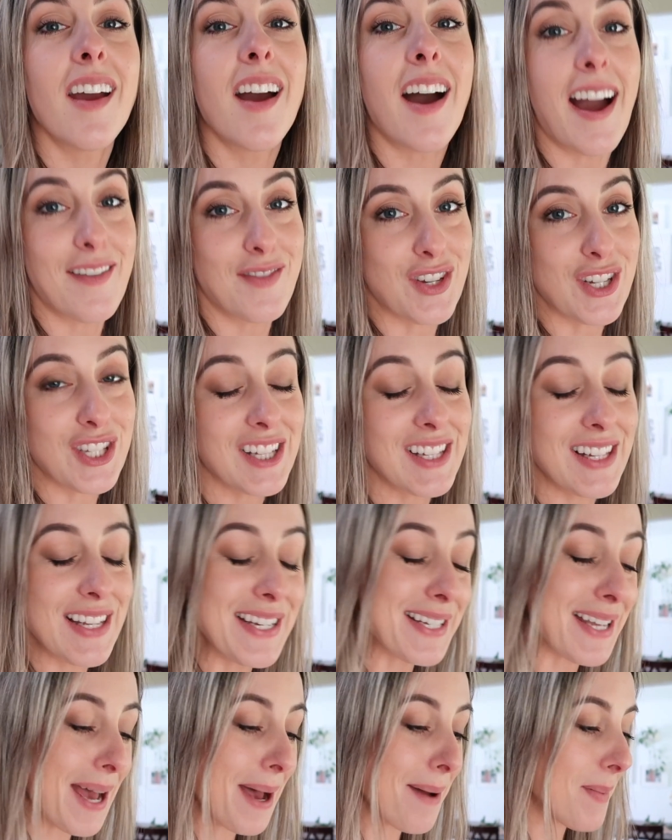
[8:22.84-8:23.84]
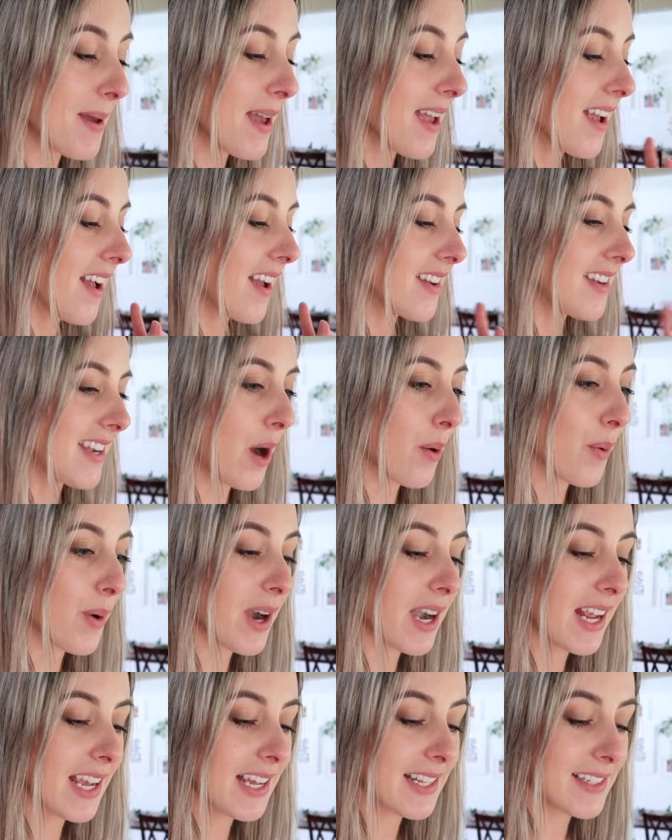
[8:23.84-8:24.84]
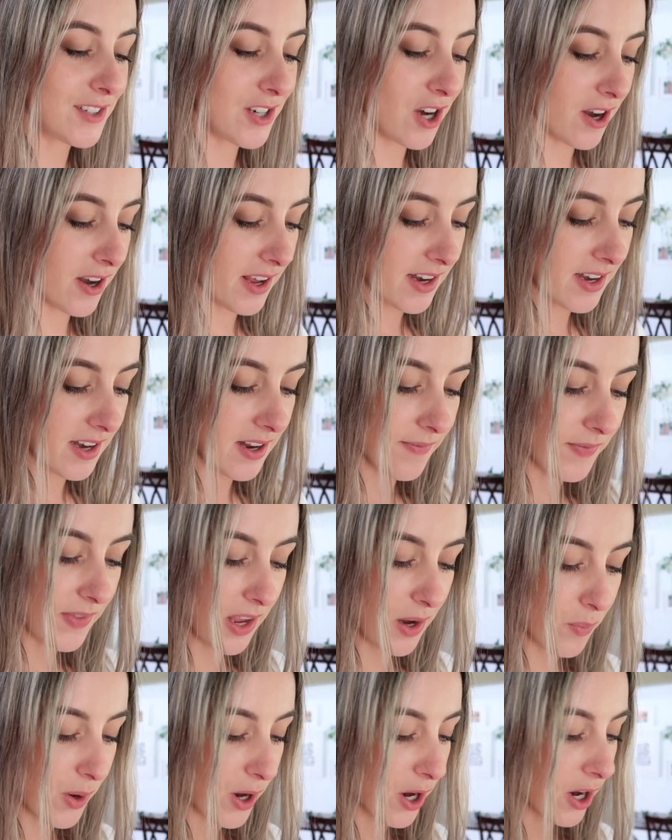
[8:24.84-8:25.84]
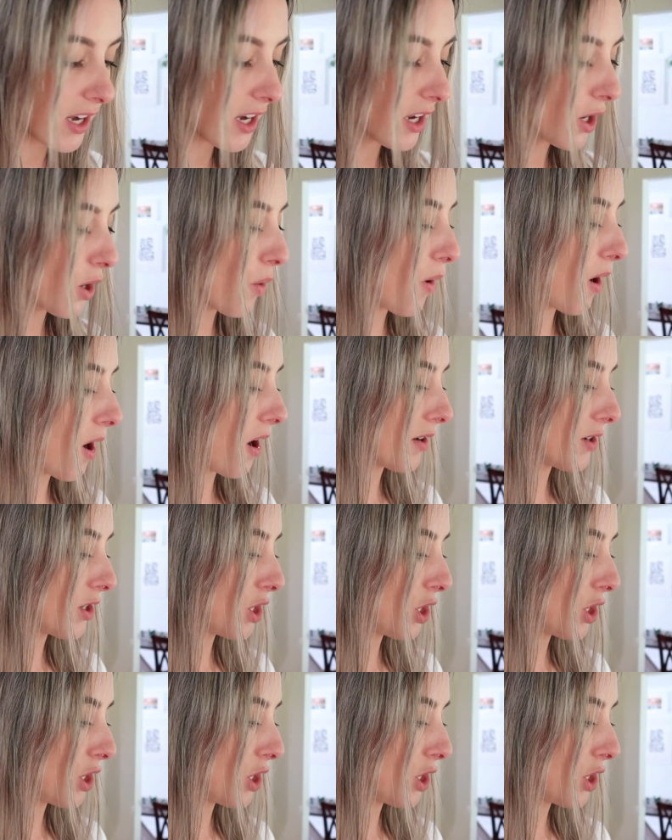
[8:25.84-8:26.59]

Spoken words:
I've just cleaned up. Now we're gonna get started, and we're gonna go on